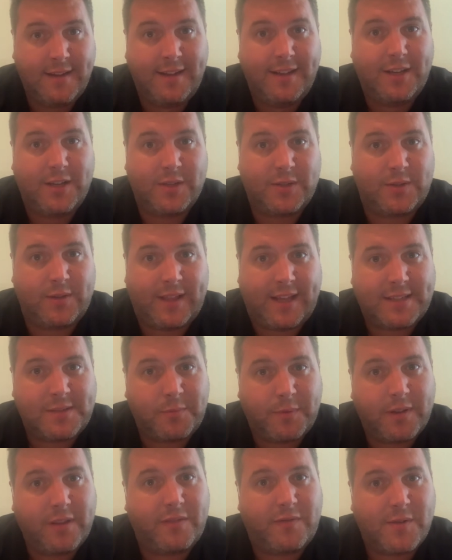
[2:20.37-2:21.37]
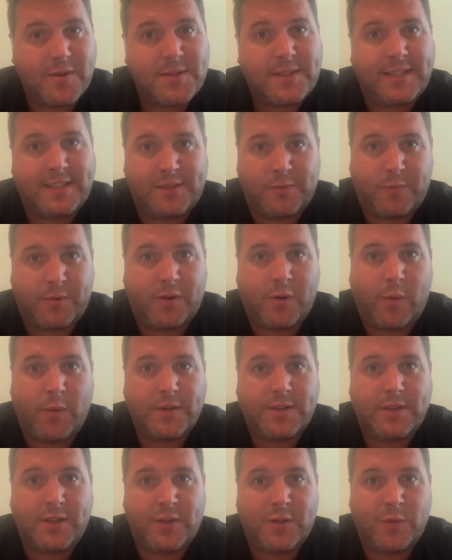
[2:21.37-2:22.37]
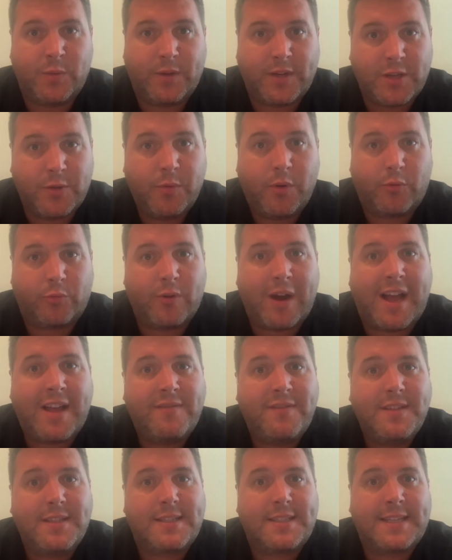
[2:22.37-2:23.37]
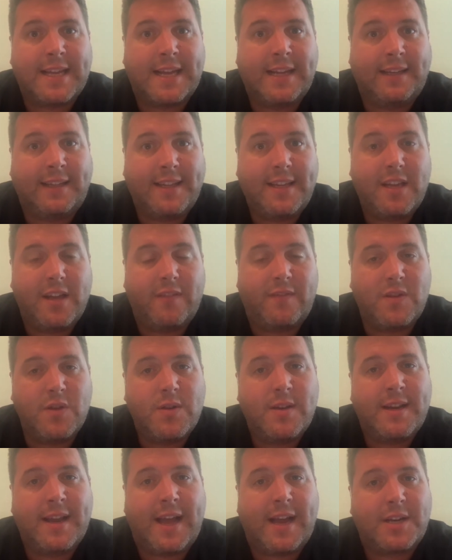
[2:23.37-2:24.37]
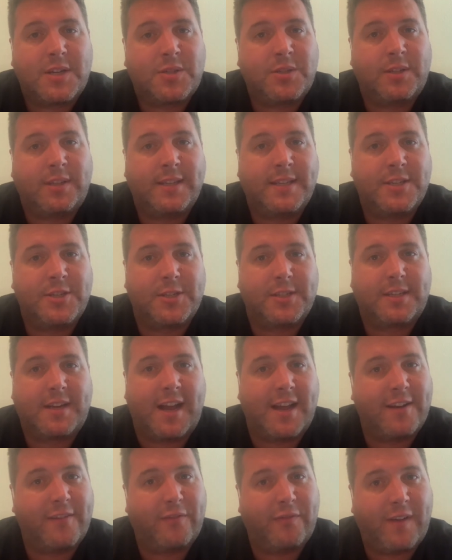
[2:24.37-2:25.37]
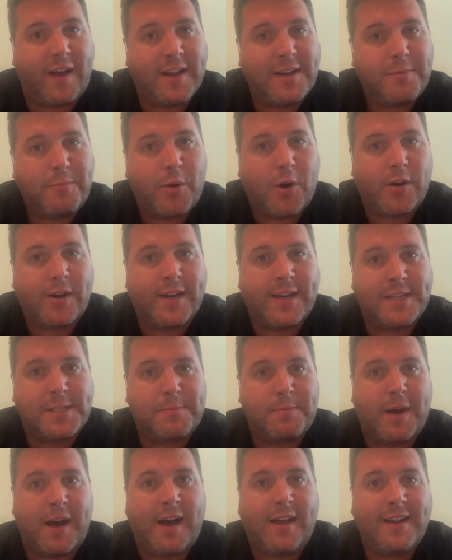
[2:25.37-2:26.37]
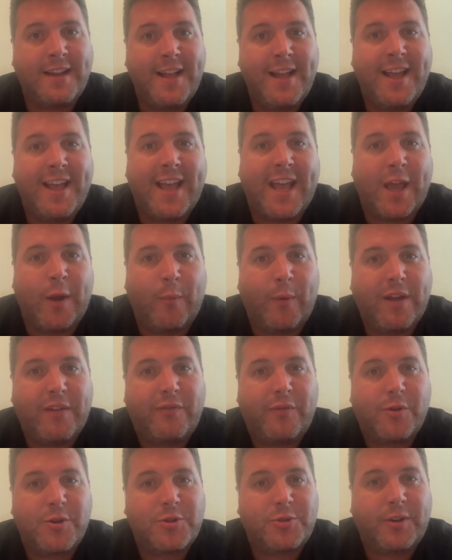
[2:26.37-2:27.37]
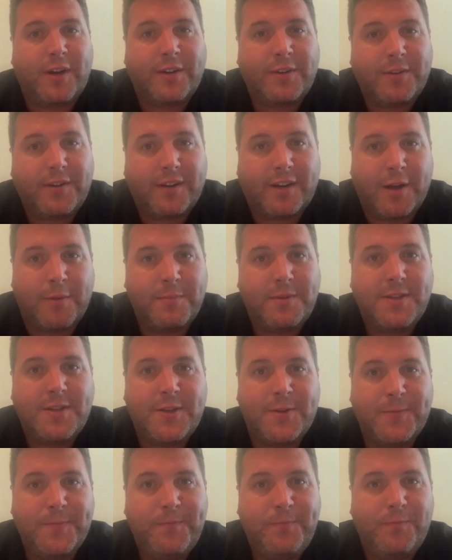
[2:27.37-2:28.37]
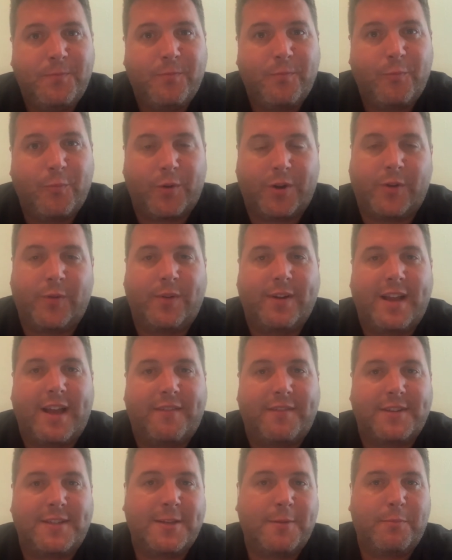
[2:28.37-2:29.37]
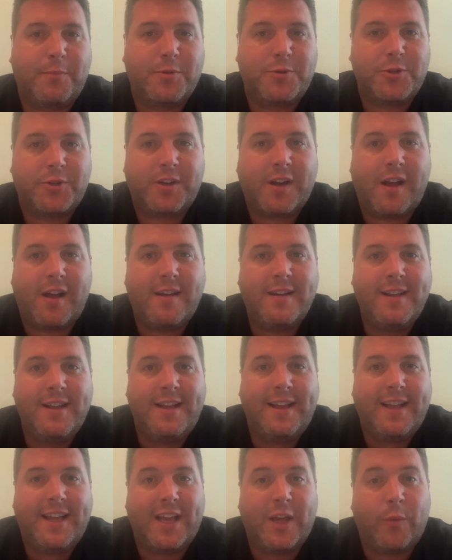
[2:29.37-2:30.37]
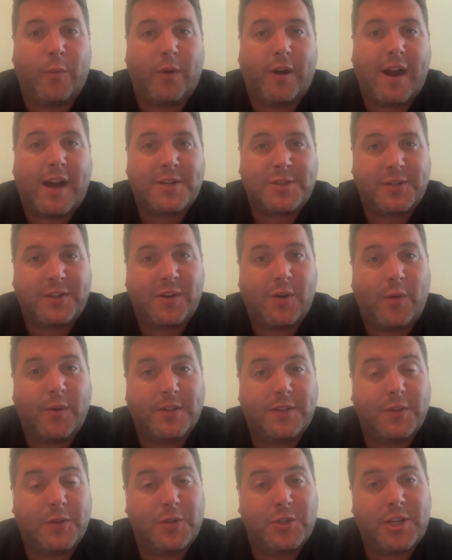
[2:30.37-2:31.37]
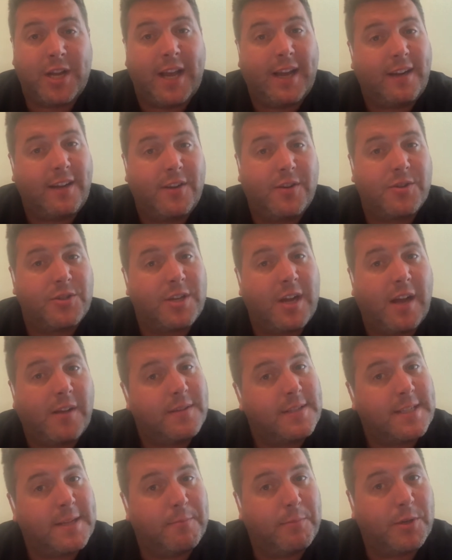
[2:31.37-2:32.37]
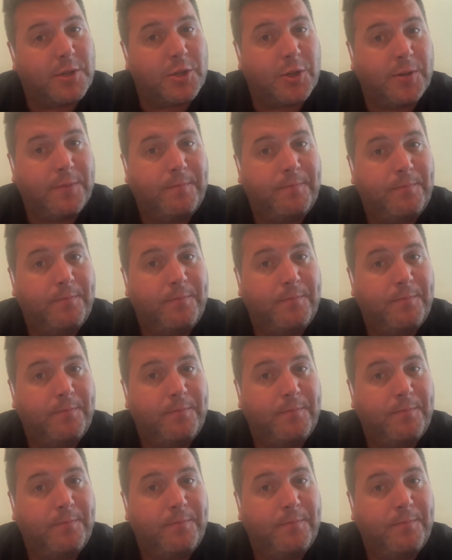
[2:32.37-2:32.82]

And so that's one of the first things that we're going to do. When you arrive at Staley, if you can actually just kind of find a parking spot and wait for a director to come to you, we're going to have a temperature gun, and we're actually going to check your child's temperature.